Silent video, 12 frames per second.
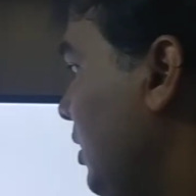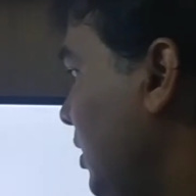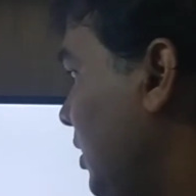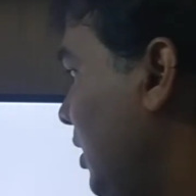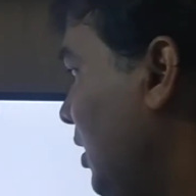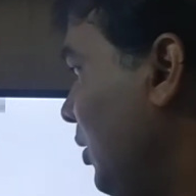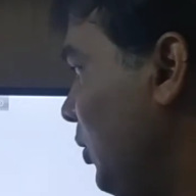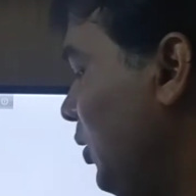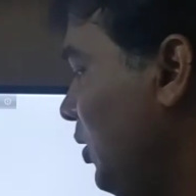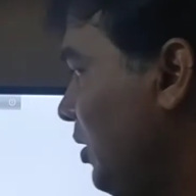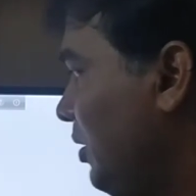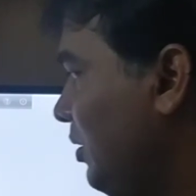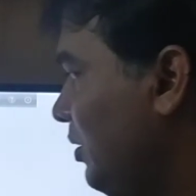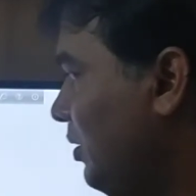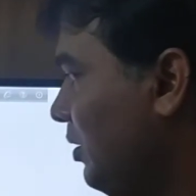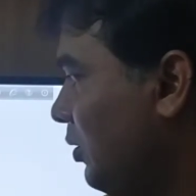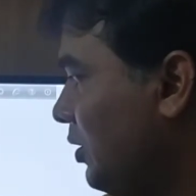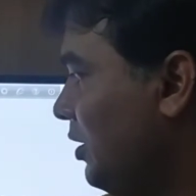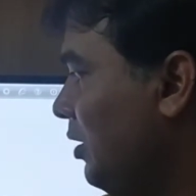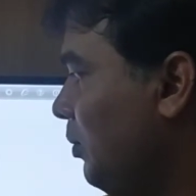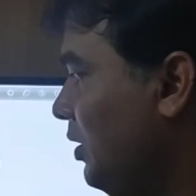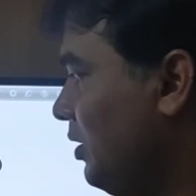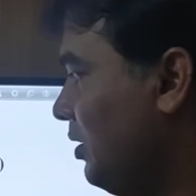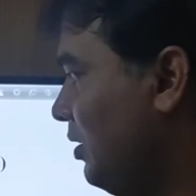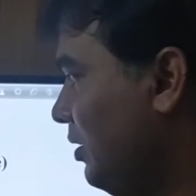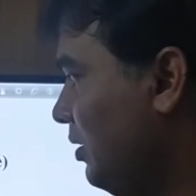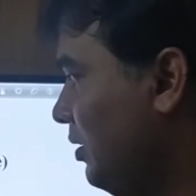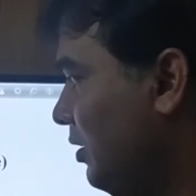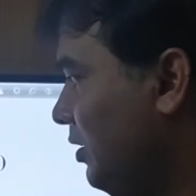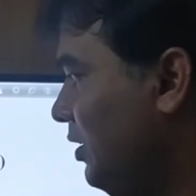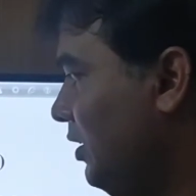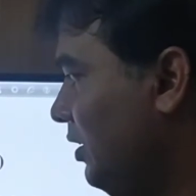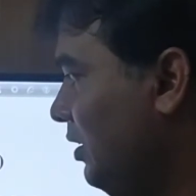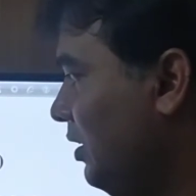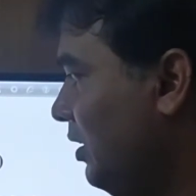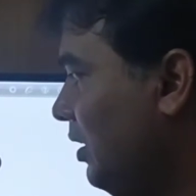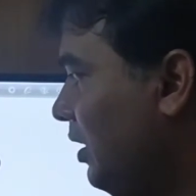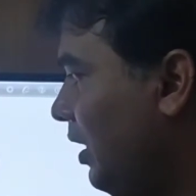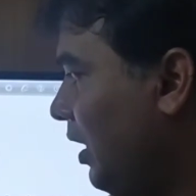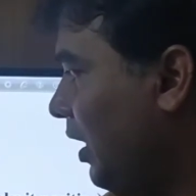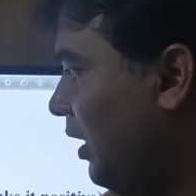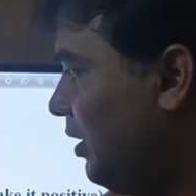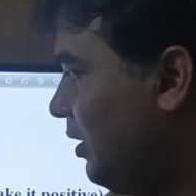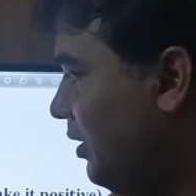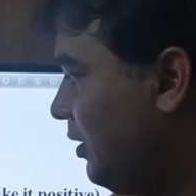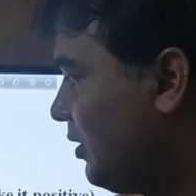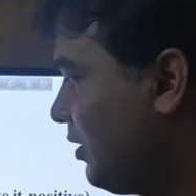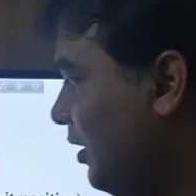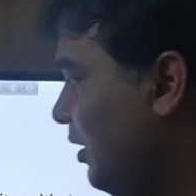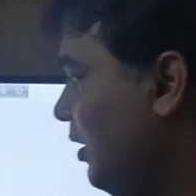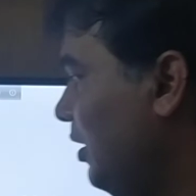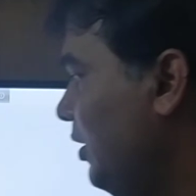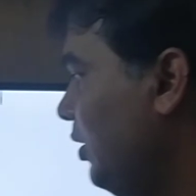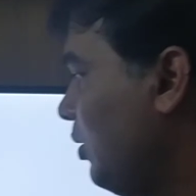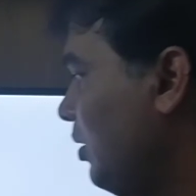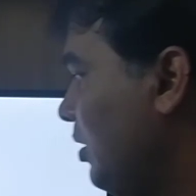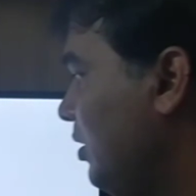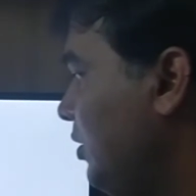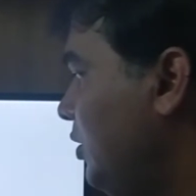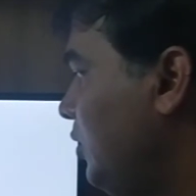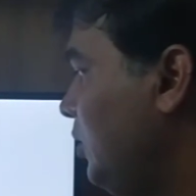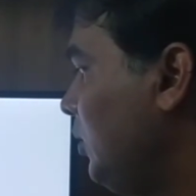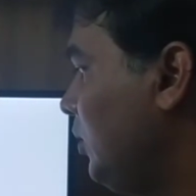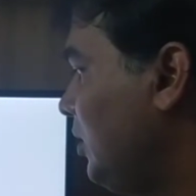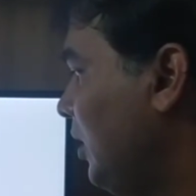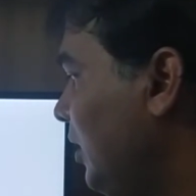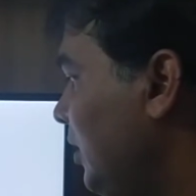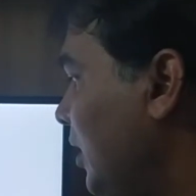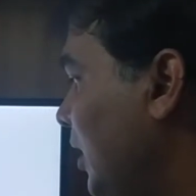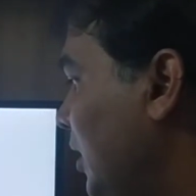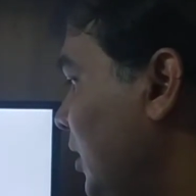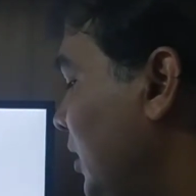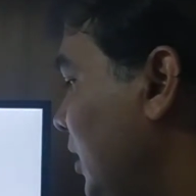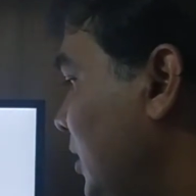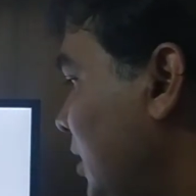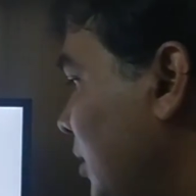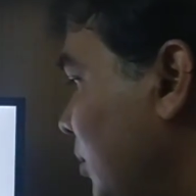Now question number D. And it suddenly occurred to Tanya that her